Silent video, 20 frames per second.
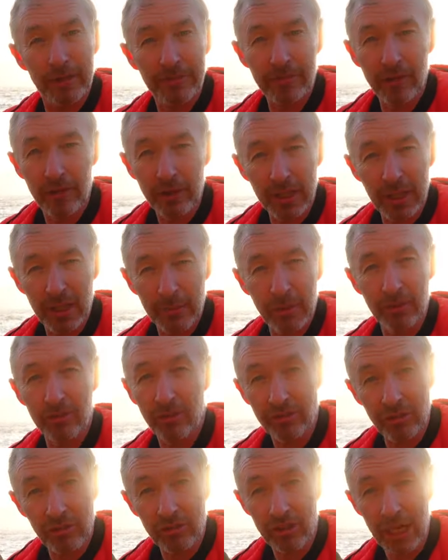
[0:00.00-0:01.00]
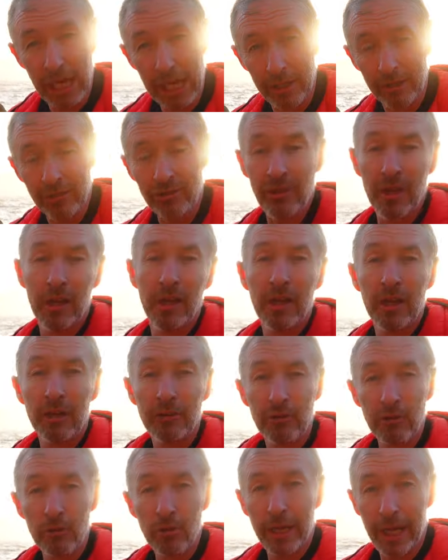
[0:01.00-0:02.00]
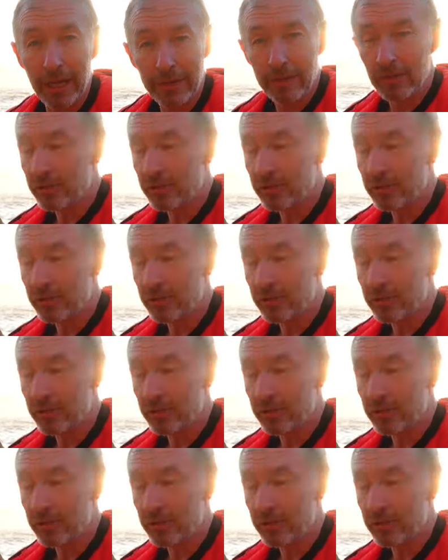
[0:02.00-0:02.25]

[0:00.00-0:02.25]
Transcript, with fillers: a stunning image. It's a challenge to get